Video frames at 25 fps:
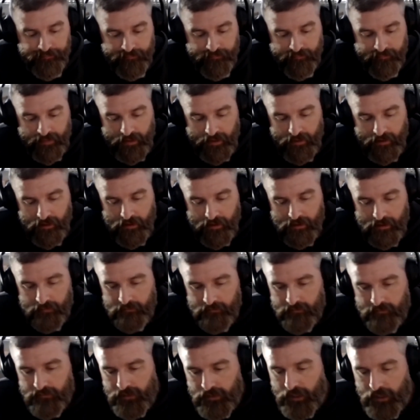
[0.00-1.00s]

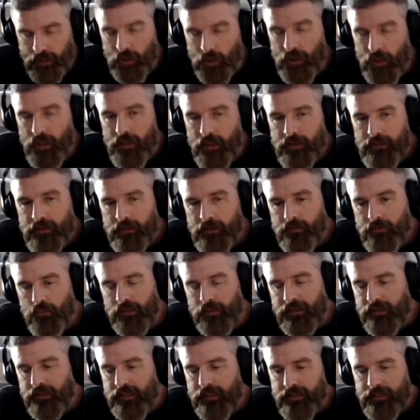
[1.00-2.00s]
um, you know, we
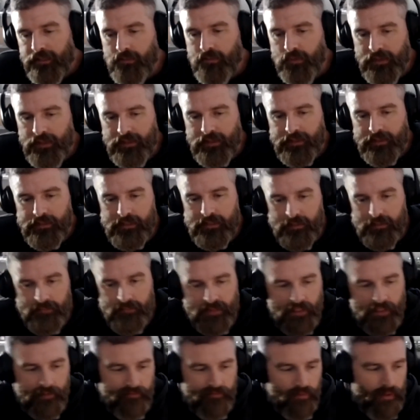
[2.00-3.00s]
look at we look at some
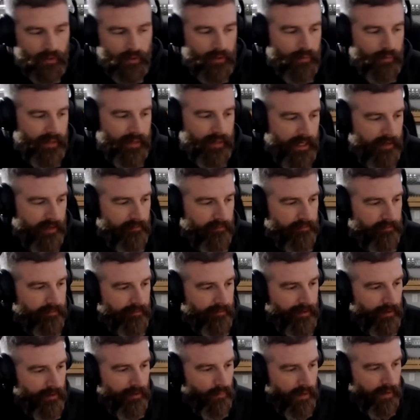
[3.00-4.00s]
software. We have
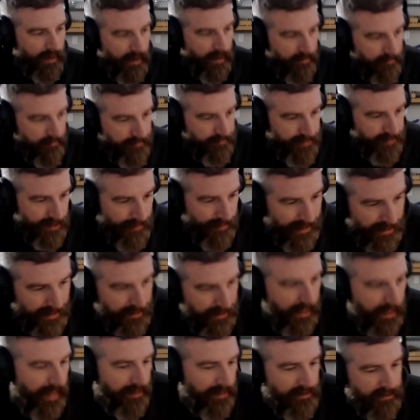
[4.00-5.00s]
we have some
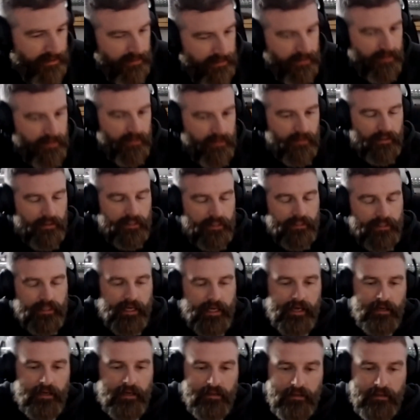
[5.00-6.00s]
access to like the
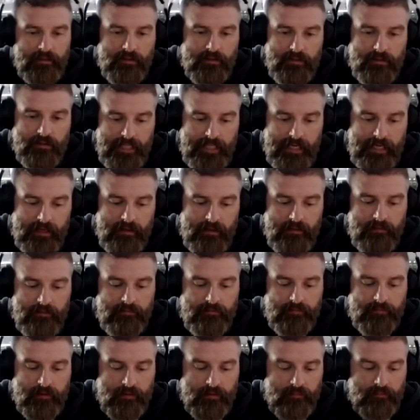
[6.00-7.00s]
analytical data
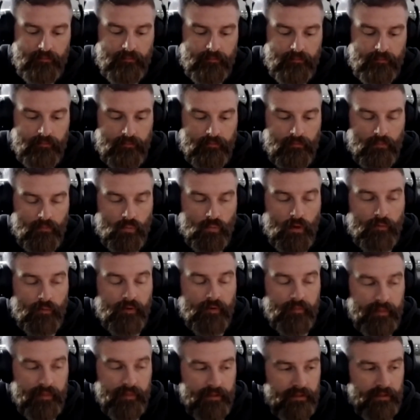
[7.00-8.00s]
from what we've
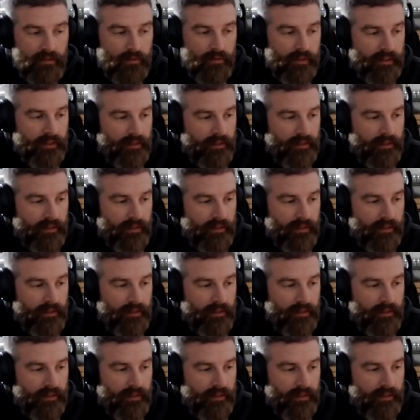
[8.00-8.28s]
been doing.